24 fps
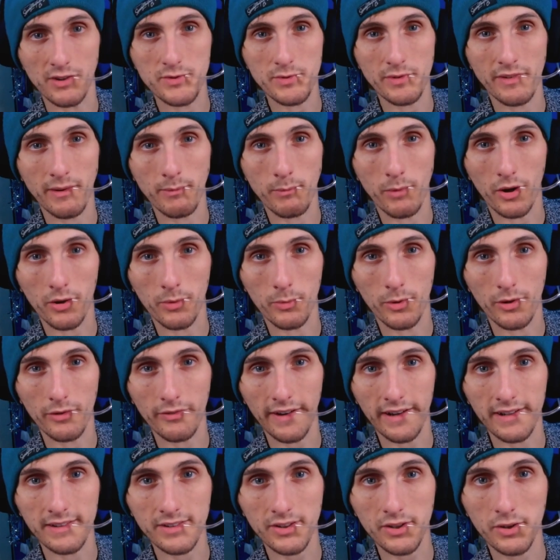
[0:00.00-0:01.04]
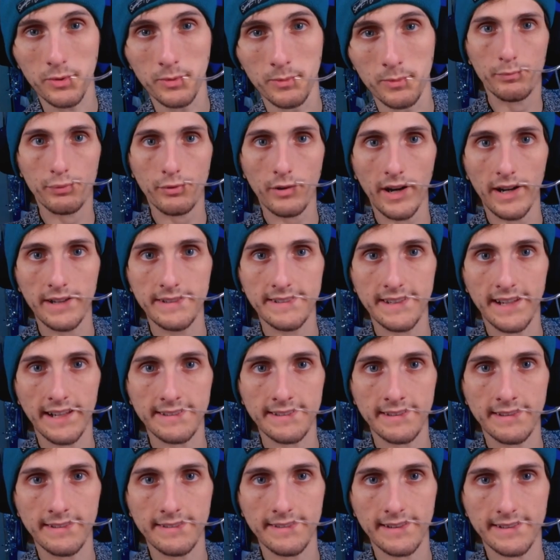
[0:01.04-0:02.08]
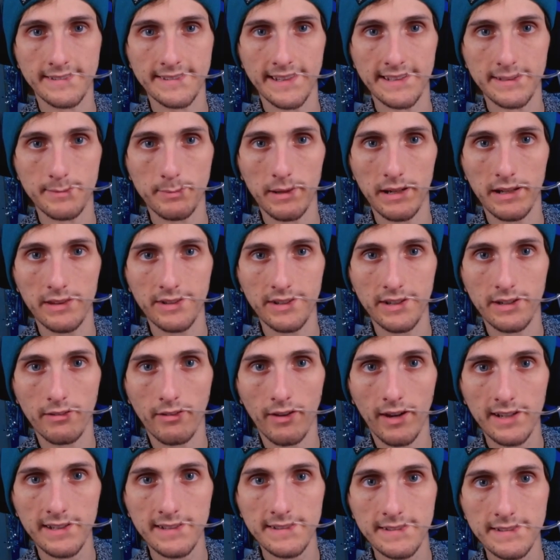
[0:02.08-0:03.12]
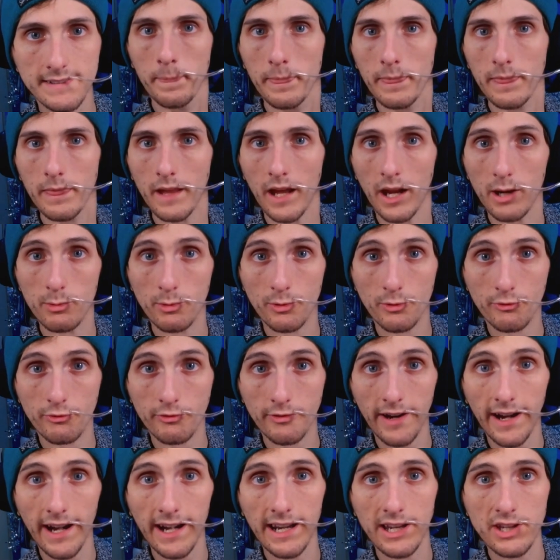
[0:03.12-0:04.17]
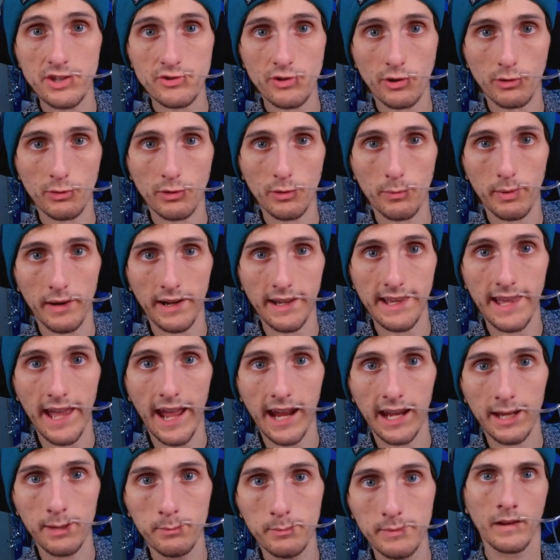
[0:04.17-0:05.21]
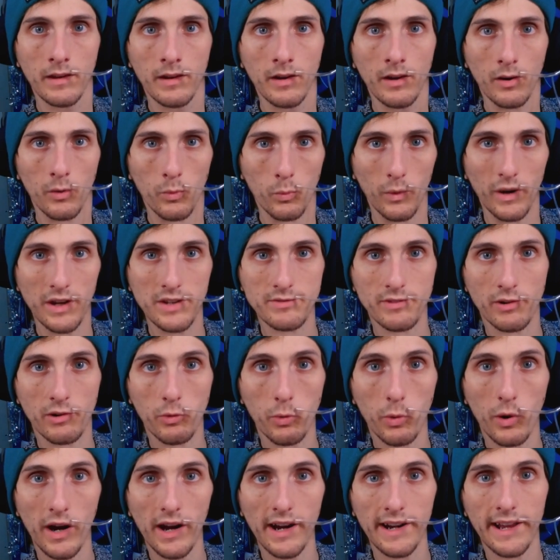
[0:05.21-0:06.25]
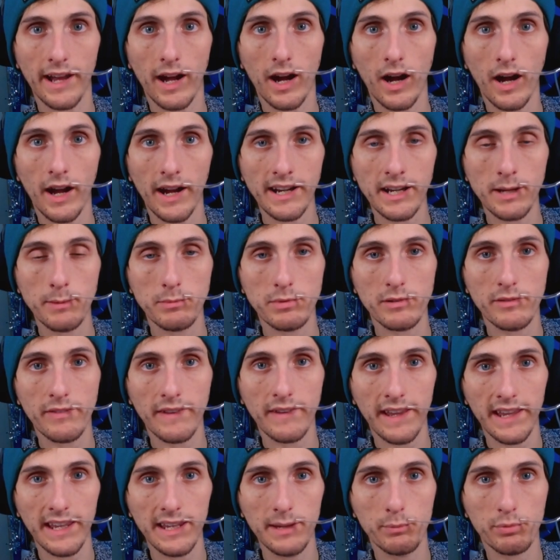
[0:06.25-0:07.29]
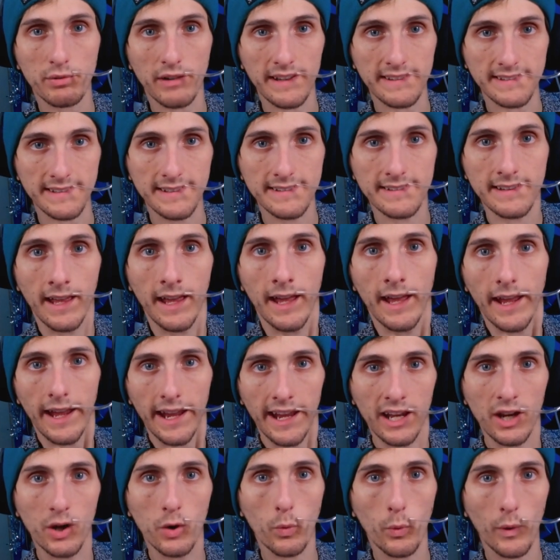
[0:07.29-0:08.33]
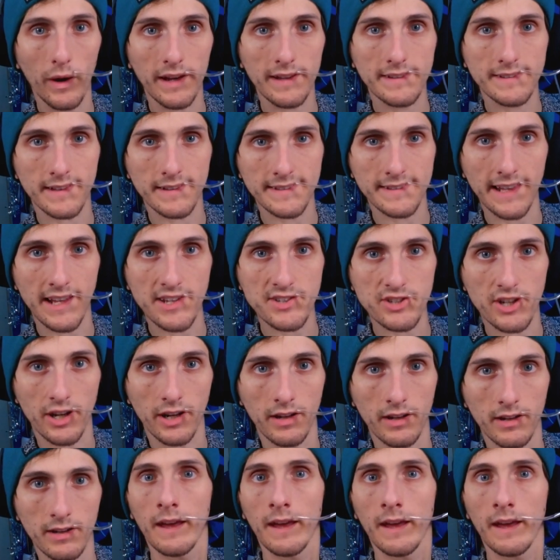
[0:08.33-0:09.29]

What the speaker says: within Modern Warfare 2. Prior to getting this accessibility device, I would really struggle to play games which required a high number of key presses in quick succession,